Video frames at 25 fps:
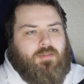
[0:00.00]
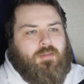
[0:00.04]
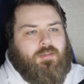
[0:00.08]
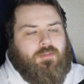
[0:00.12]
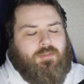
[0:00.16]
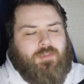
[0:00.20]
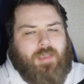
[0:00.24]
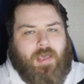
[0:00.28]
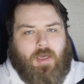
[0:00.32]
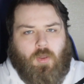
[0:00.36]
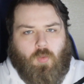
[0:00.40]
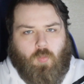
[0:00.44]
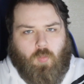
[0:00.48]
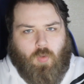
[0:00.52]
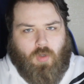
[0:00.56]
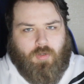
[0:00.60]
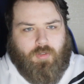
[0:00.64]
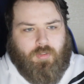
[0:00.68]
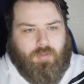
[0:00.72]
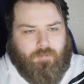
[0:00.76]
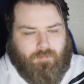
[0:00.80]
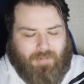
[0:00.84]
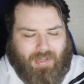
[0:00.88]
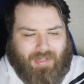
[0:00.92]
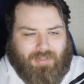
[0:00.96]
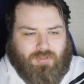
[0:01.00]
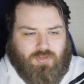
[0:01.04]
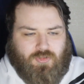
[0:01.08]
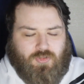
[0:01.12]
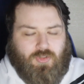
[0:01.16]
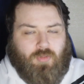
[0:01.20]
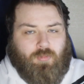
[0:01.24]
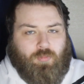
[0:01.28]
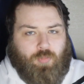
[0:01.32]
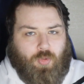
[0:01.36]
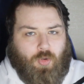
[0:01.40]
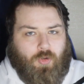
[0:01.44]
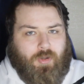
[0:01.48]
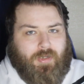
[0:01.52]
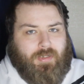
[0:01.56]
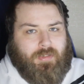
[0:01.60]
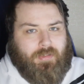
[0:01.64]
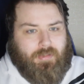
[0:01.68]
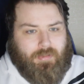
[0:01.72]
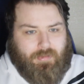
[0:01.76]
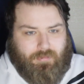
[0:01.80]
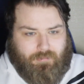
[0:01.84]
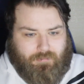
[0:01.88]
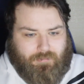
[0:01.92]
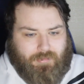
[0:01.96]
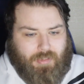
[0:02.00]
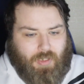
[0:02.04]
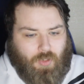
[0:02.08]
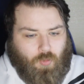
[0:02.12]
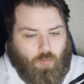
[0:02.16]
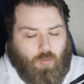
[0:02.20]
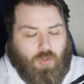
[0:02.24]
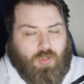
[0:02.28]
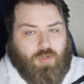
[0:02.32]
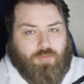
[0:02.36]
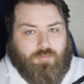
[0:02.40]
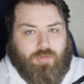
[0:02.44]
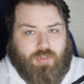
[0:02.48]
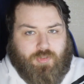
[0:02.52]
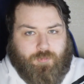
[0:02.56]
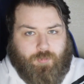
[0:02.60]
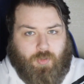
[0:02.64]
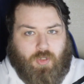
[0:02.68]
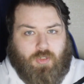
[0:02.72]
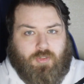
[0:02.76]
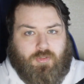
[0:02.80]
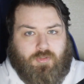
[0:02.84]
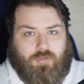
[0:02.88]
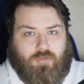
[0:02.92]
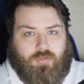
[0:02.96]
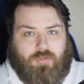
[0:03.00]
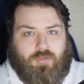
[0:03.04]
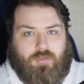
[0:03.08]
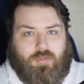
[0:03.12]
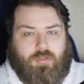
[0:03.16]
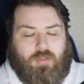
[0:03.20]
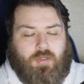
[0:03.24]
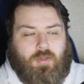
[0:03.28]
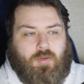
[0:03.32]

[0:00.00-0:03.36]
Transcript: at some point, they'll want to respond